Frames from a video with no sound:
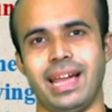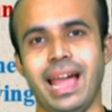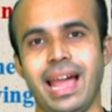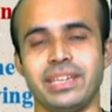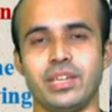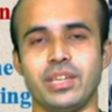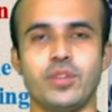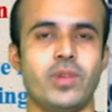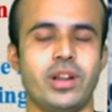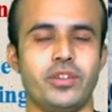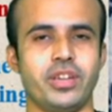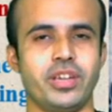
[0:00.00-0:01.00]
and you
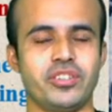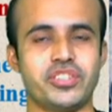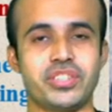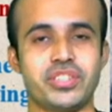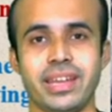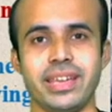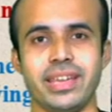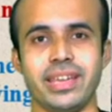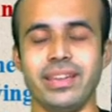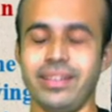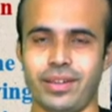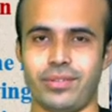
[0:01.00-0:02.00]
are doing your study
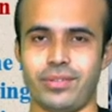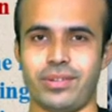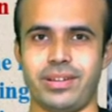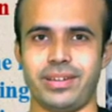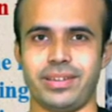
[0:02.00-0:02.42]
regularly.